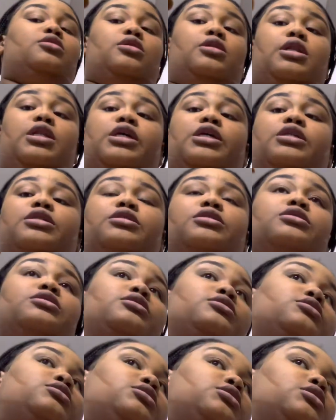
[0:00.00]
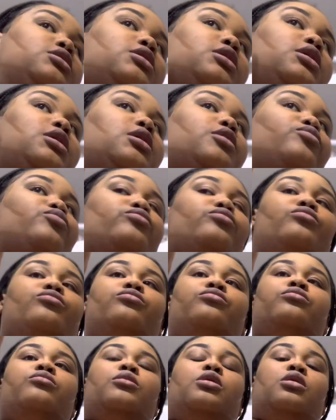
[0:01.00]
this to get
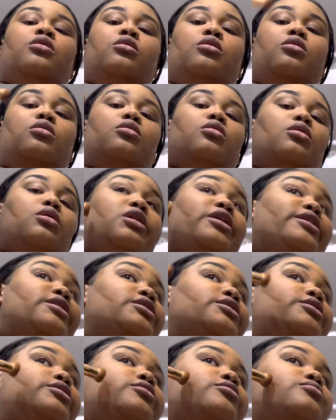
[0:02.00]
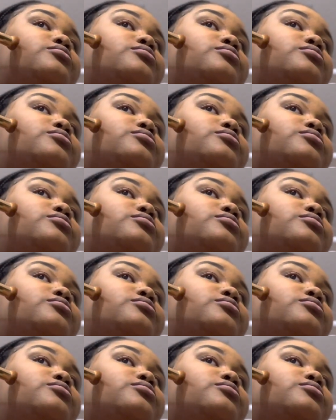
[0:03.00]
this.